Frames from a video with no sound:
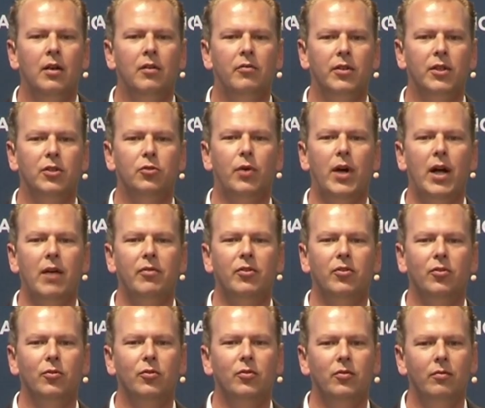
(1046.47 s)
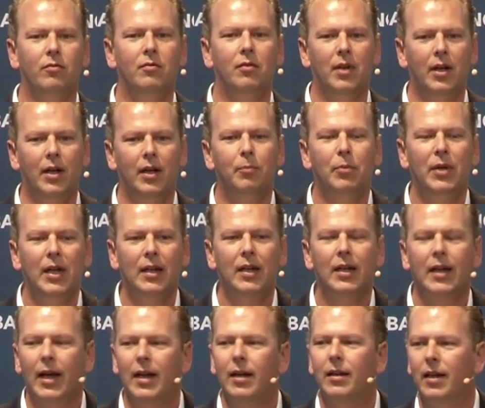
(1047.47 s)
for the driver to be
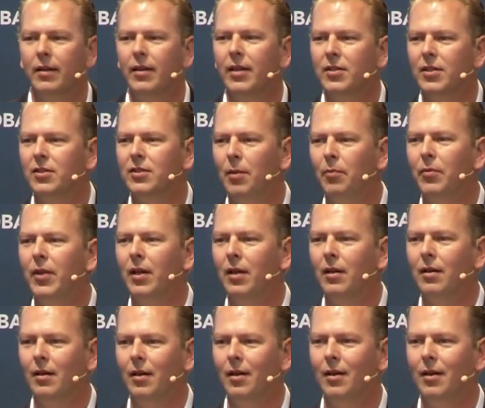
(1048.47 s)
indicated that this is something